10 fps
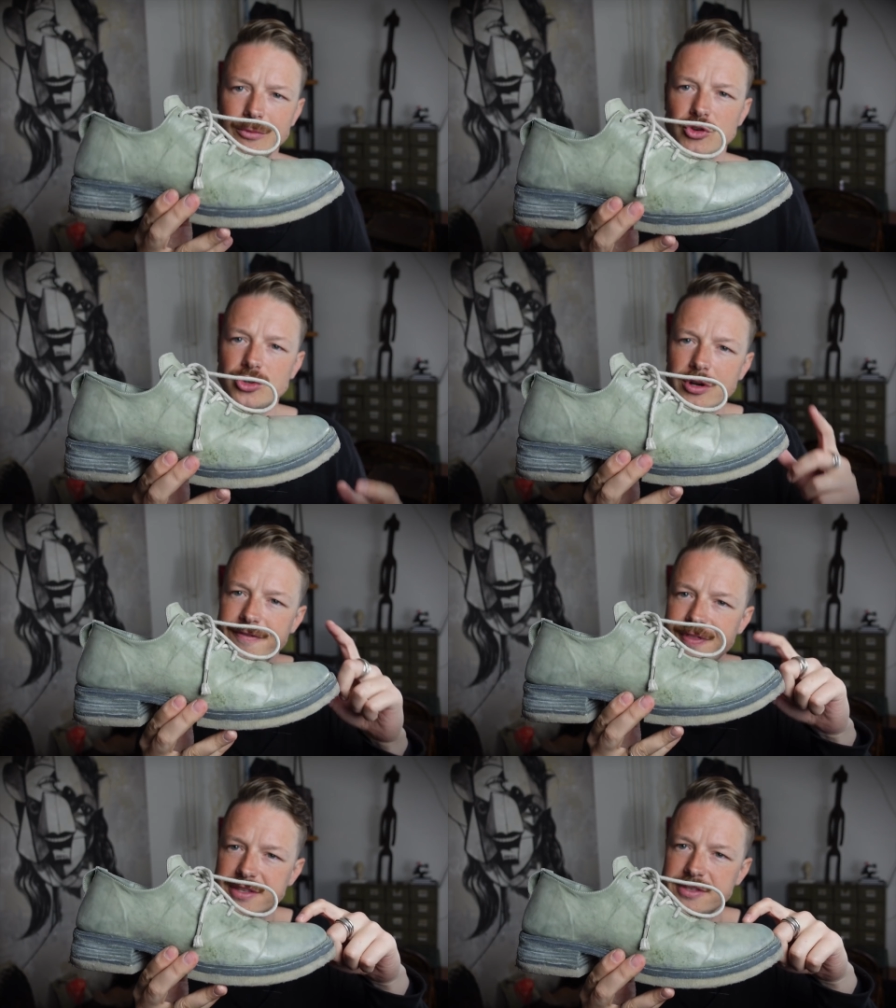not sure
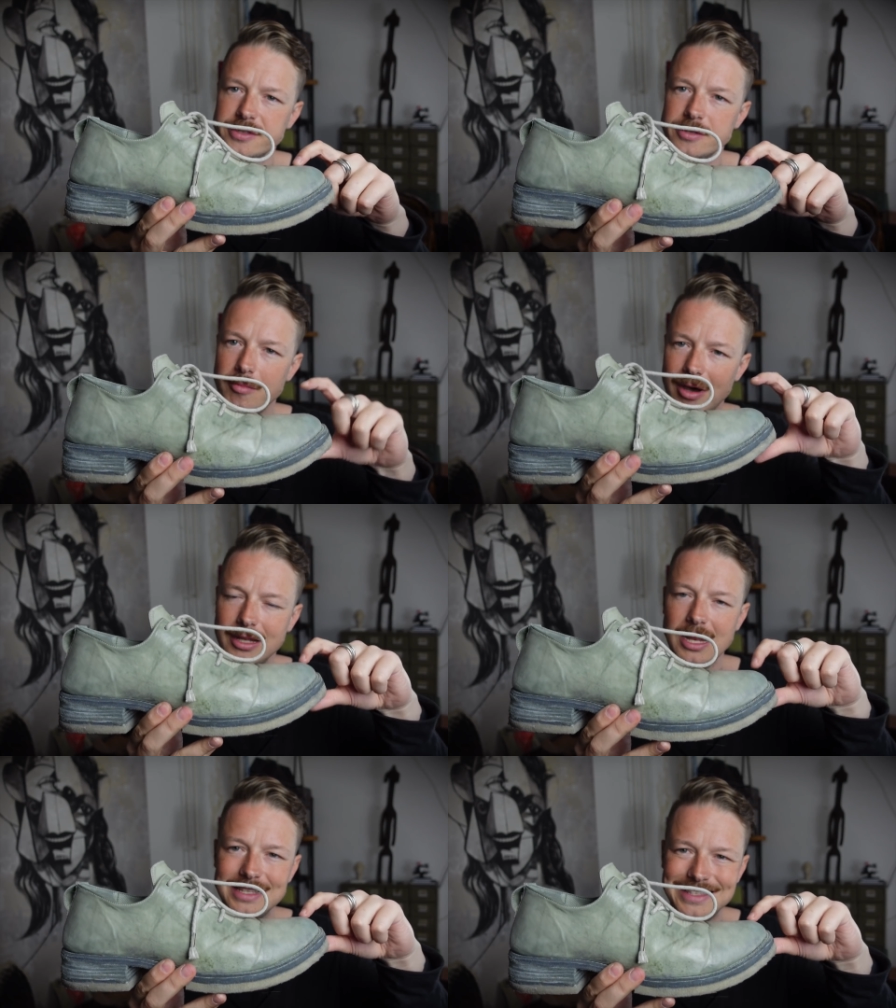if this
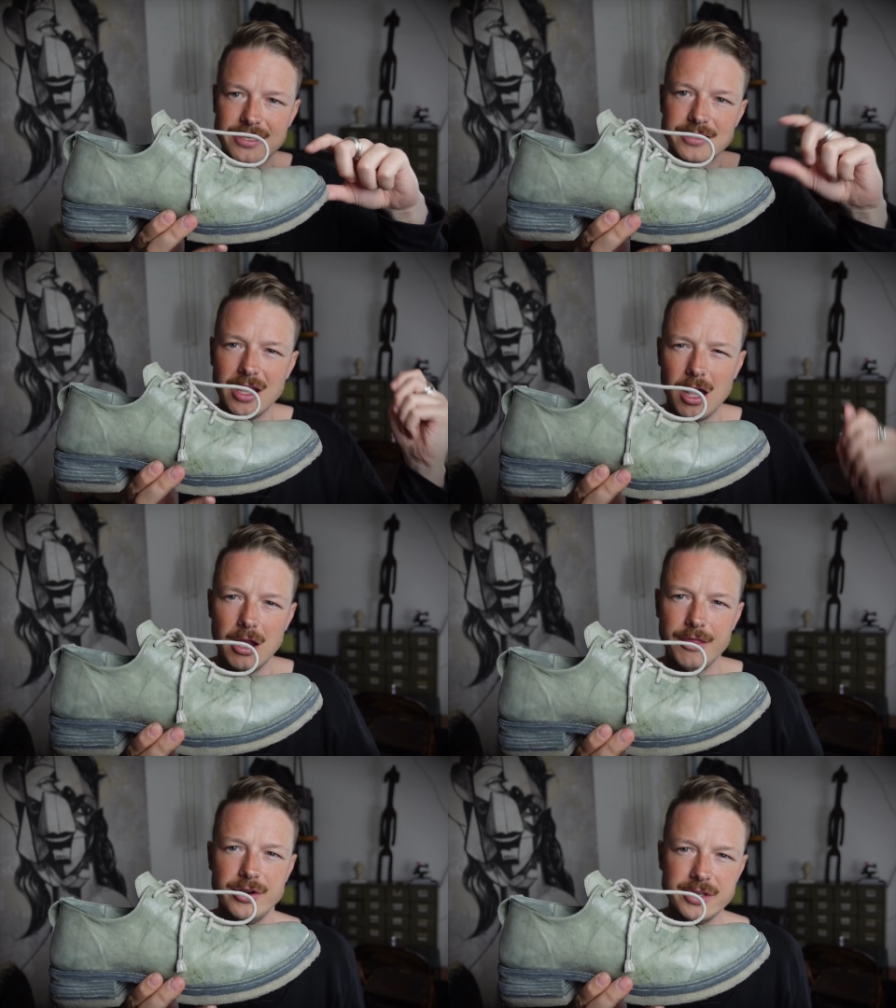model exists in color
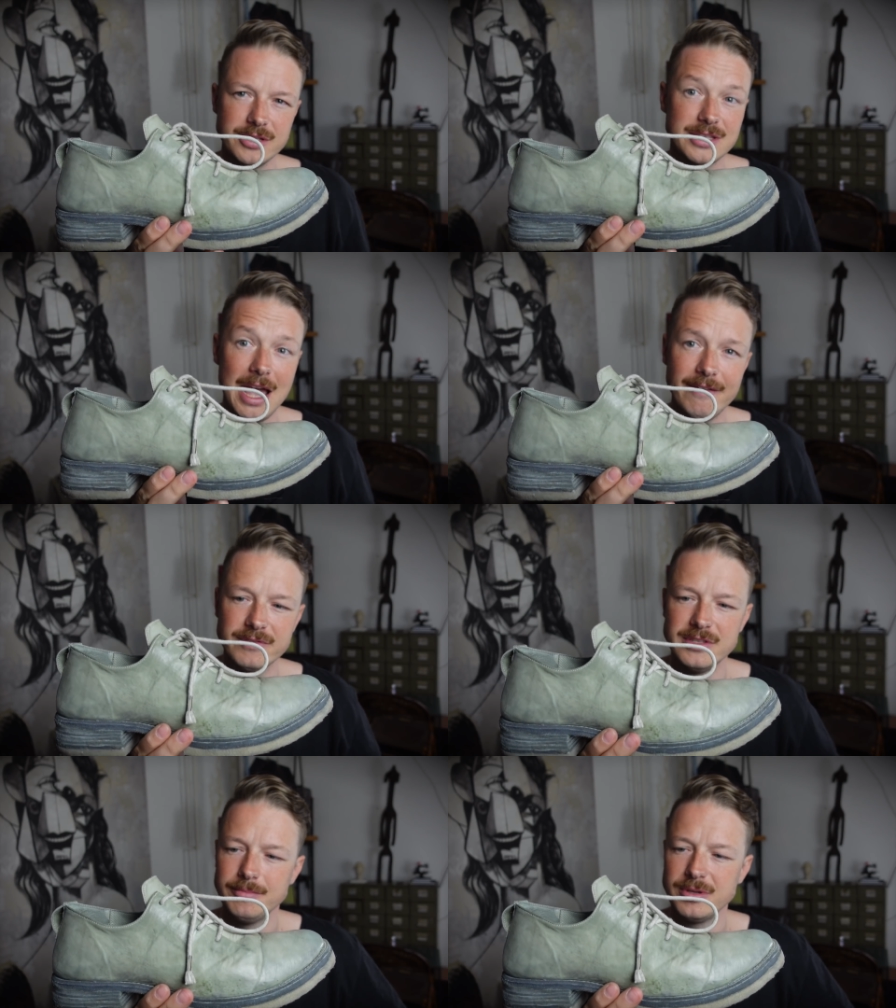36. I haven't
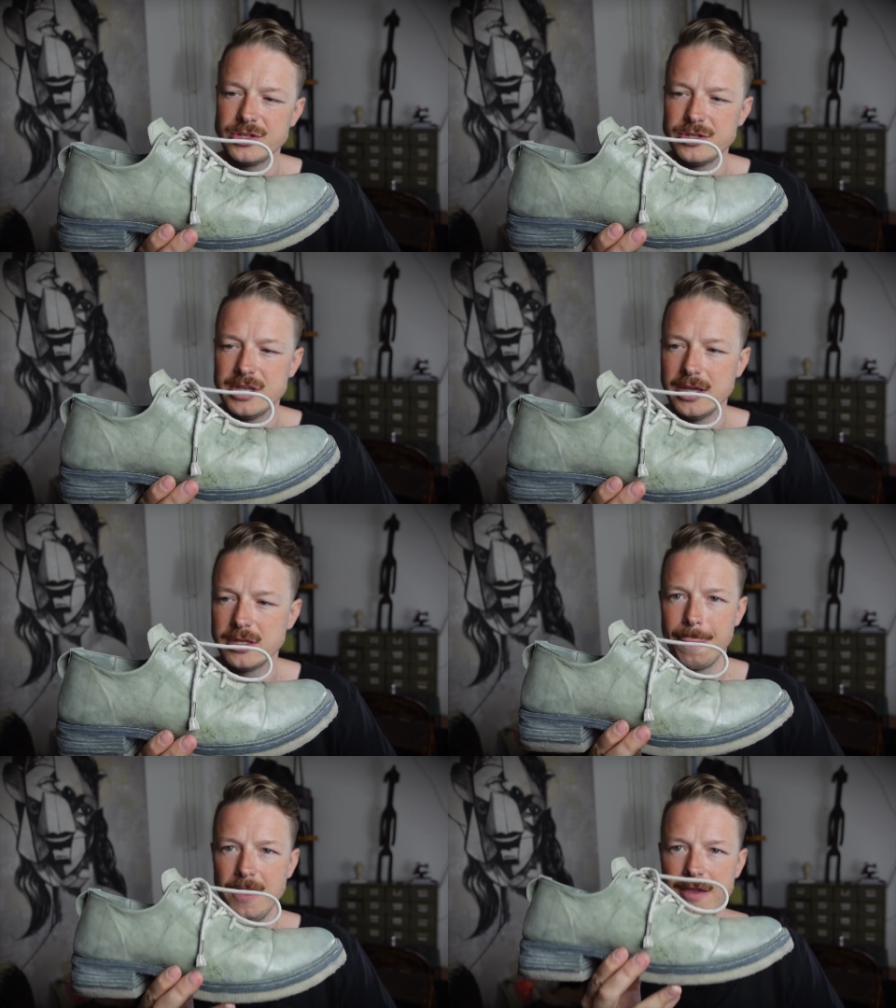seen pictures yet.
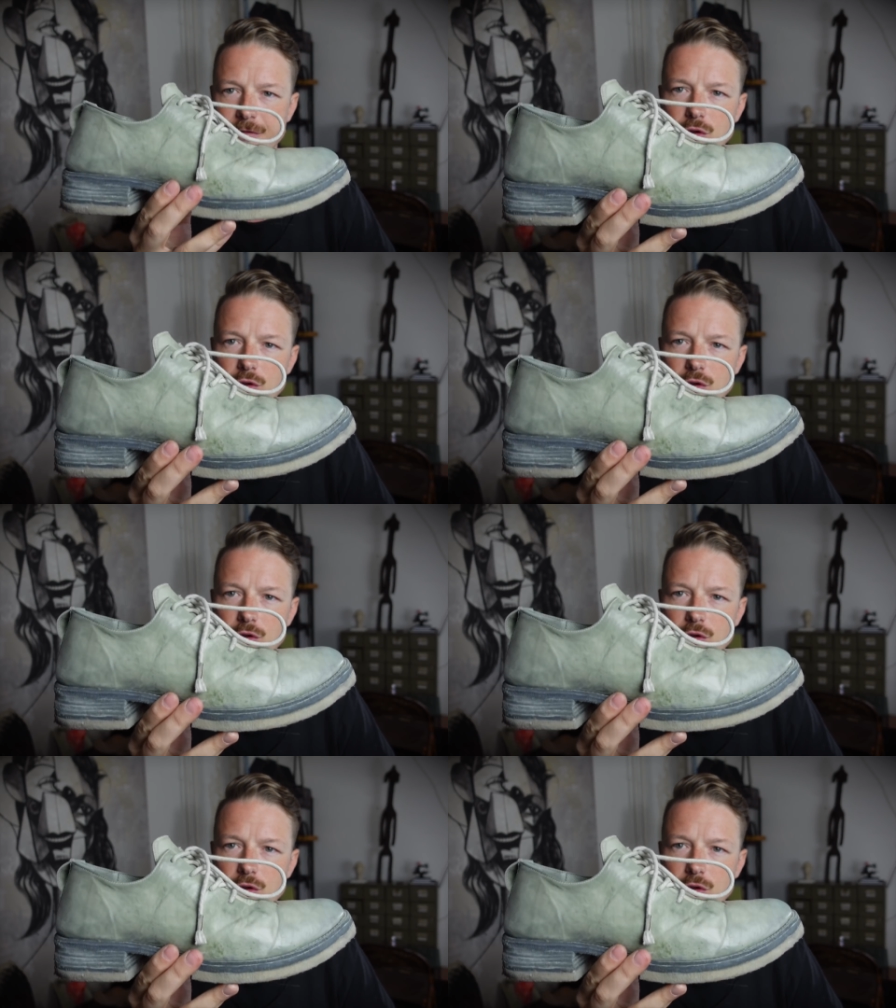If you